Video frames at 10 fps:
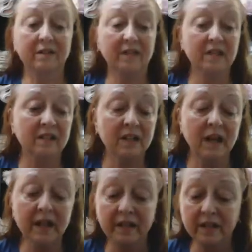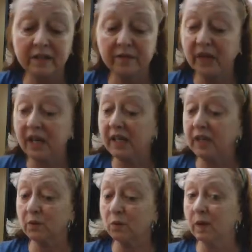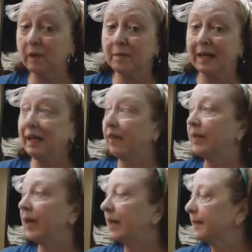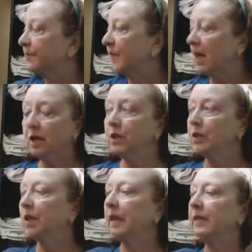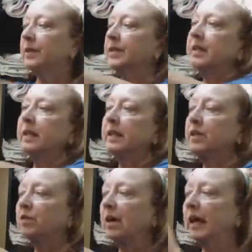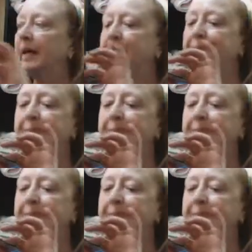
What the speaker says: It's not as fun as one might think. So, like, this is going to dry.